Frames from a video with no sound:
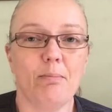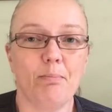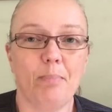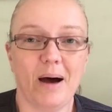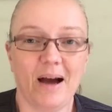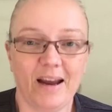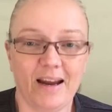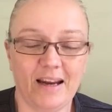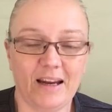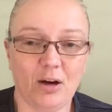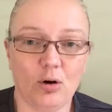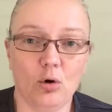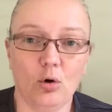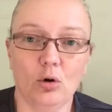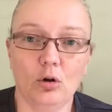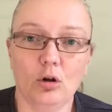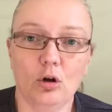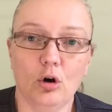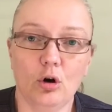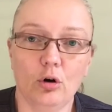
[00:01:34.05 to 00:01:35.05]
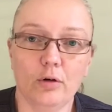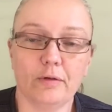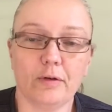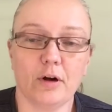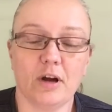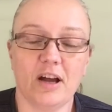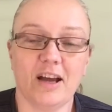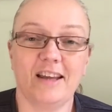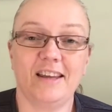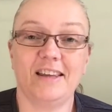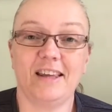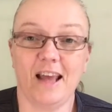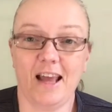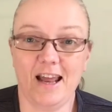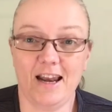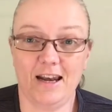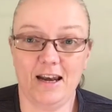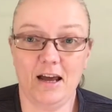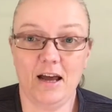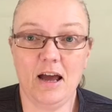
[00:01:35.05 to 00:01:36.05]
bike all over
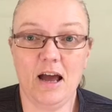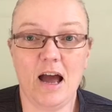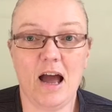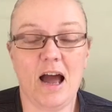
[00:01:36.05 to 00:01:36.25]
again,